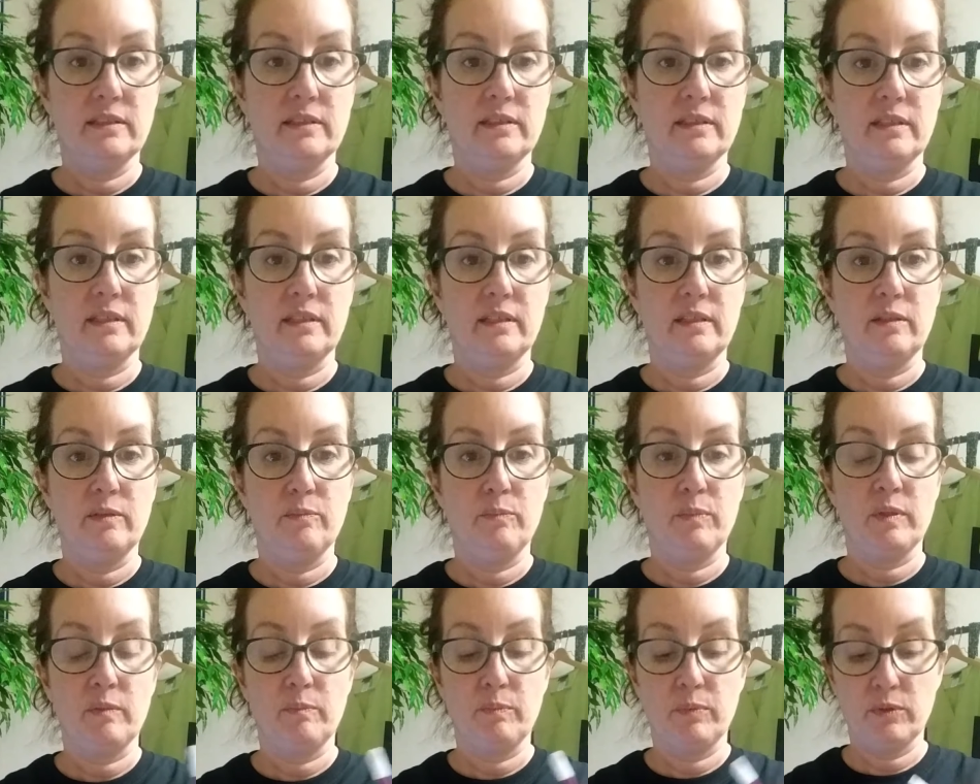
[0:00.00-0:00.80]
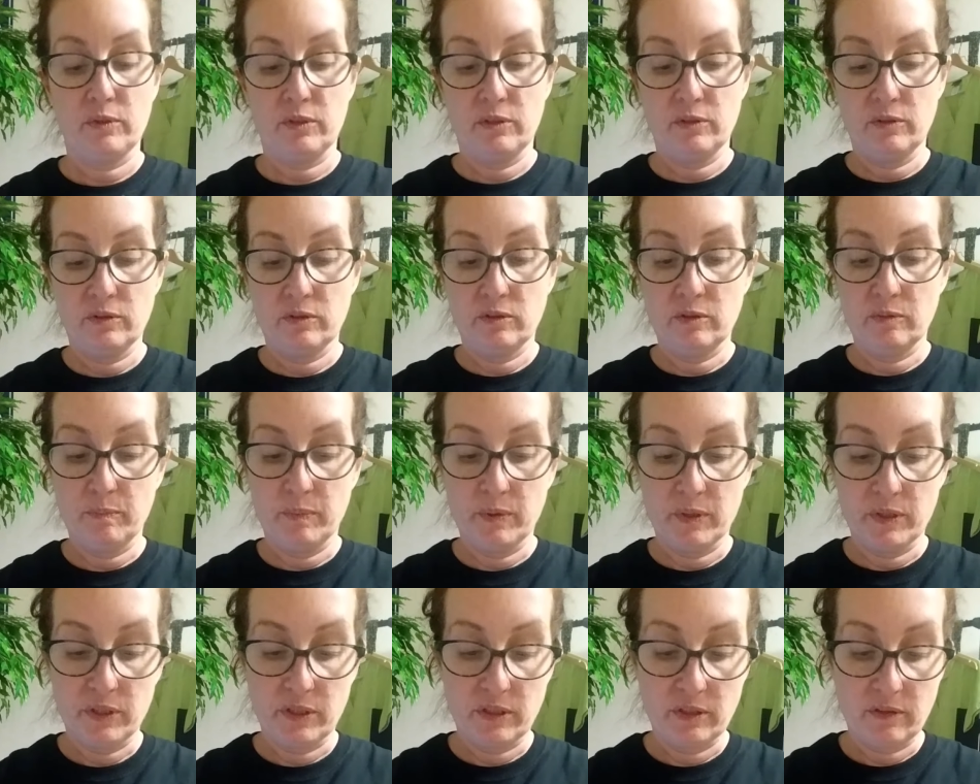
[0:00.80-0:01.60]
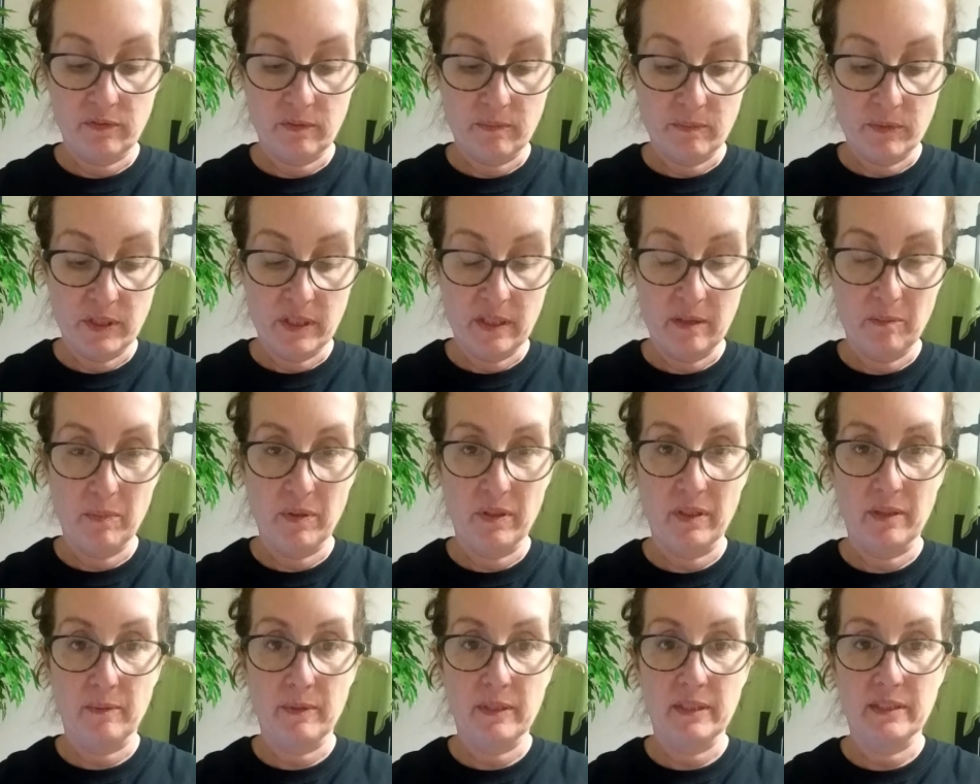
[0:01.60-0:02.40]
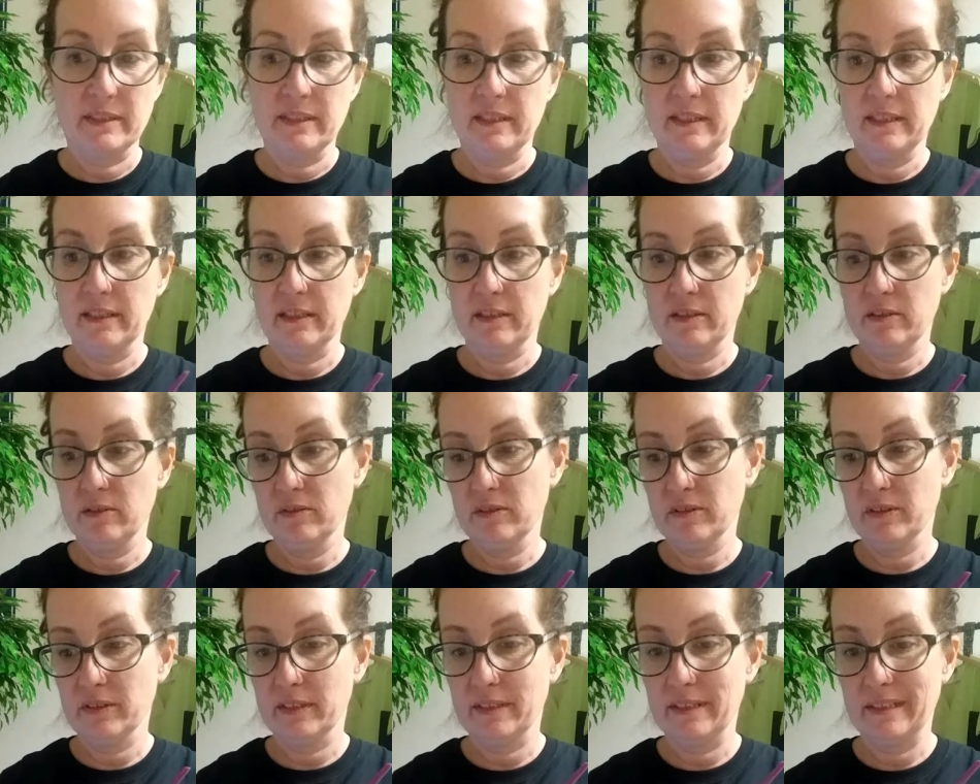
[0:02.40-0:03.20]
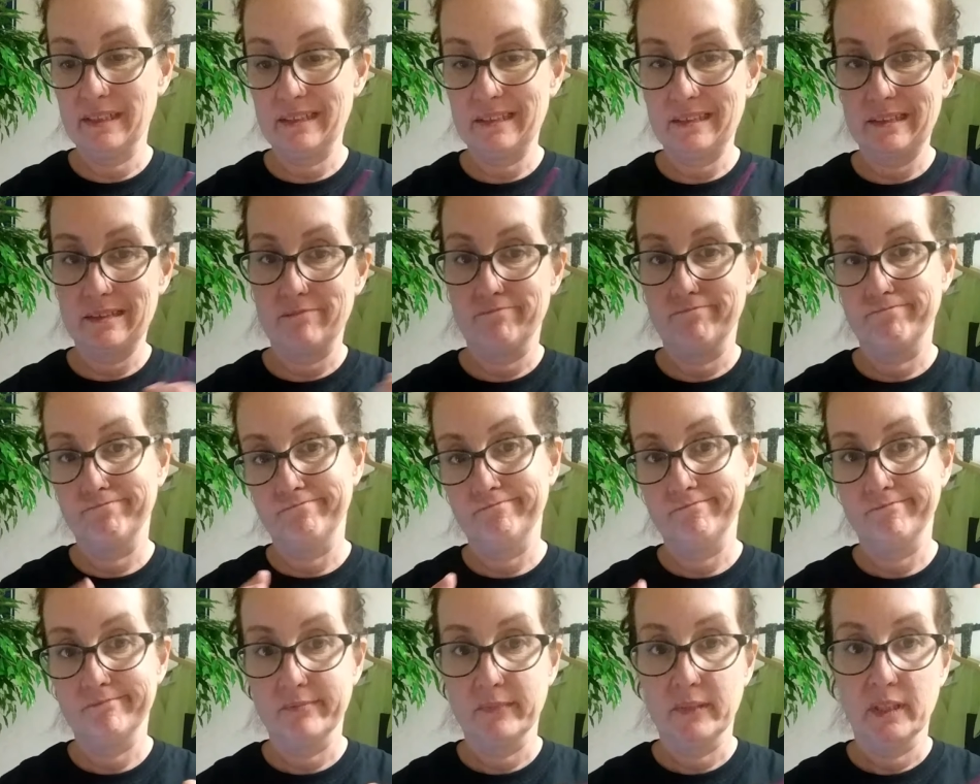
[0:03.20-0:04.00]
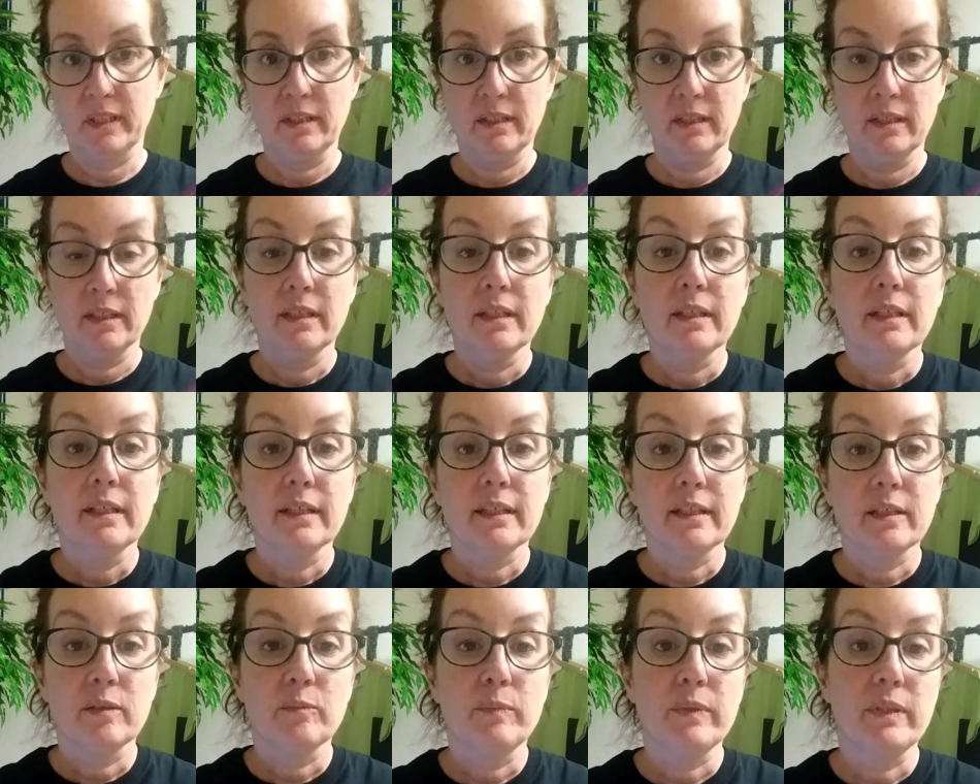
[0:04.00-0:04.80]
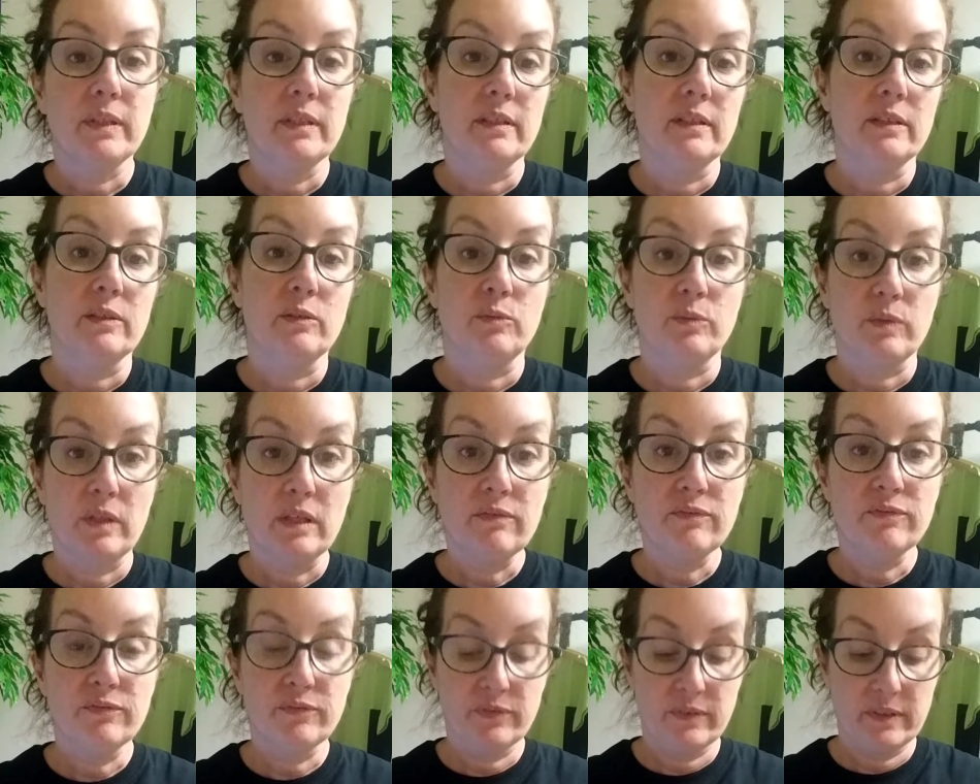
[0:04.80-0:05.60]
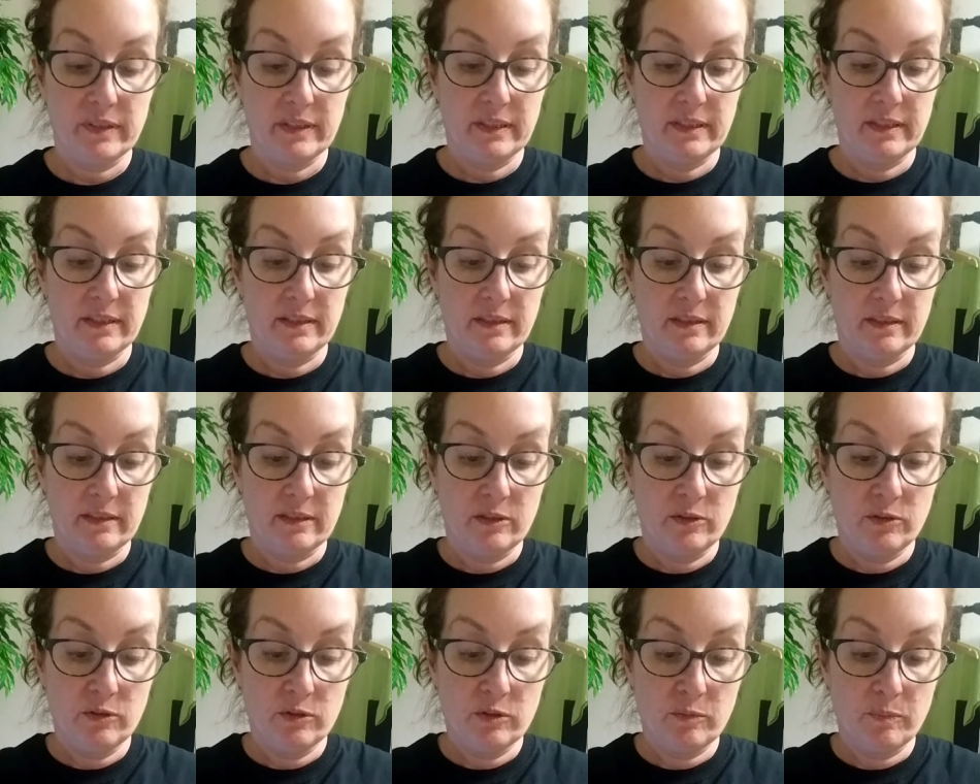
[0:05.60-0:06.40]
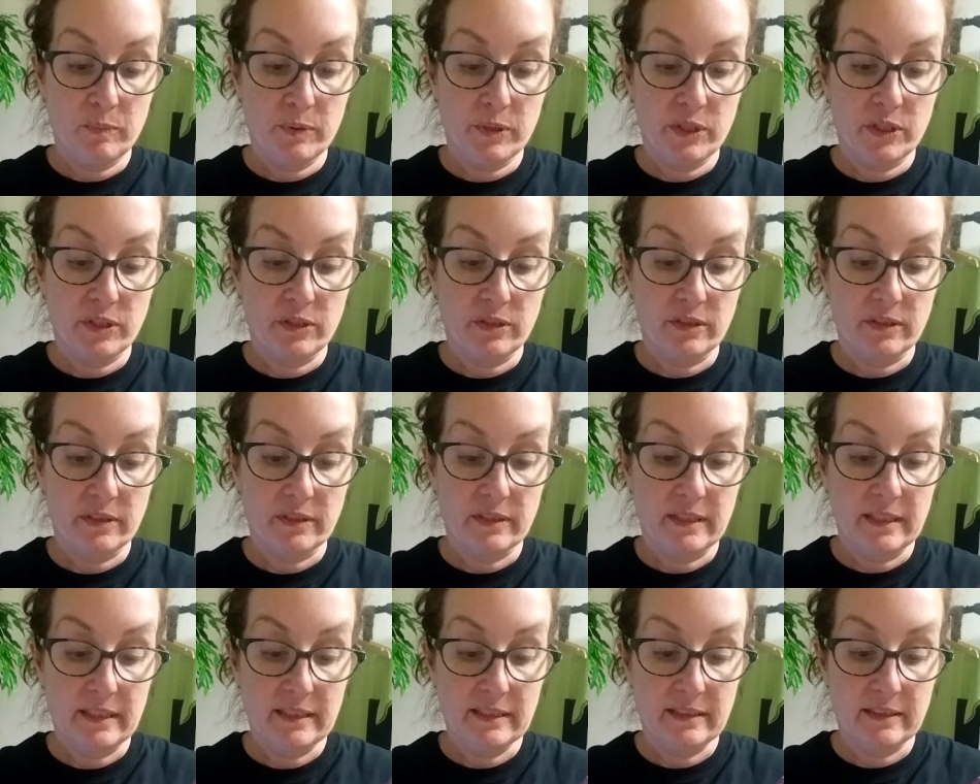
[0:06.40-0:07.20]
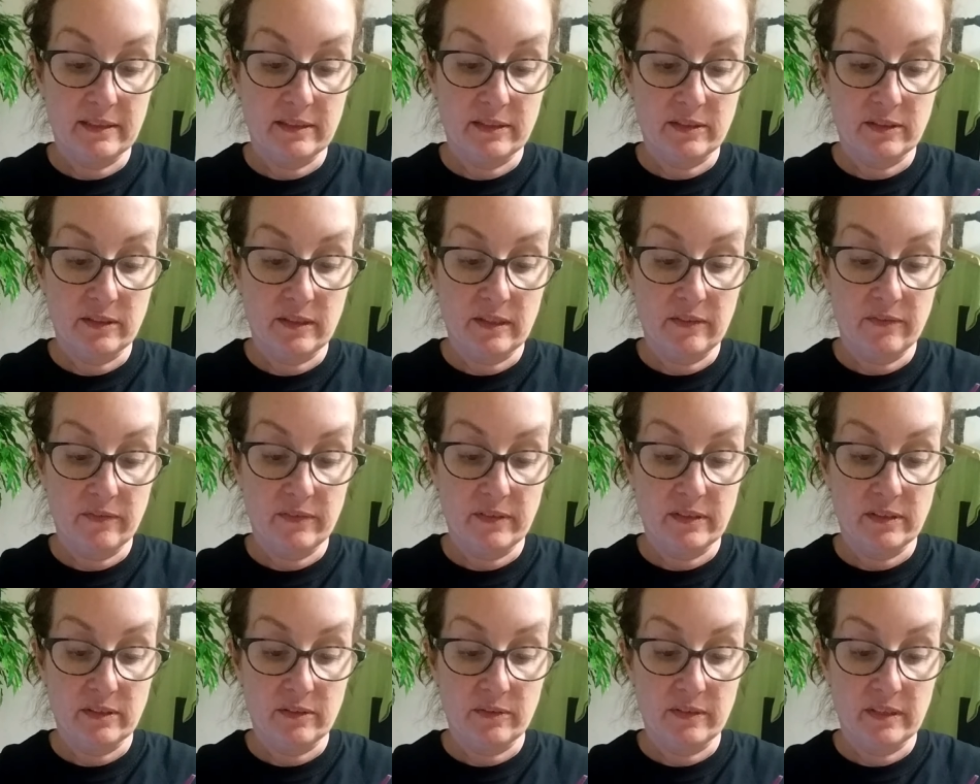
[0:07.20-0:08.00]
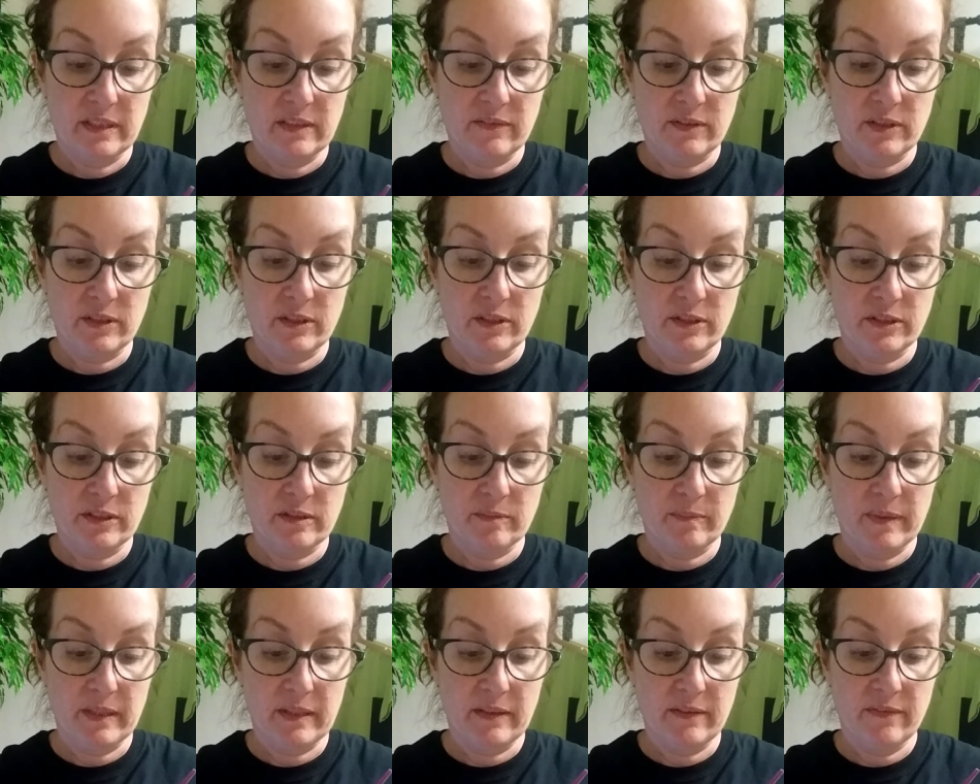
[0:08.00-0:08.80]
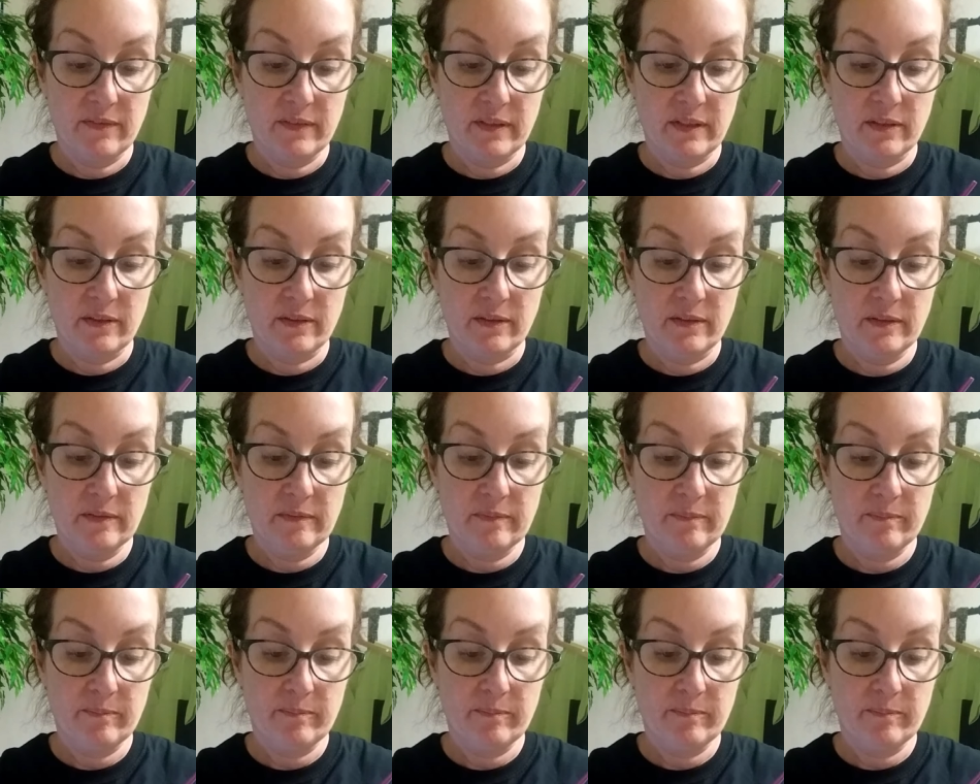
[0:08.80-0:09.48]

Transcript: is the purple cuticle pusher from Jamberry, because a cuticle stick, it can be a little rough, and the cuticle pusher is nice and soft, so it never hurts my finger.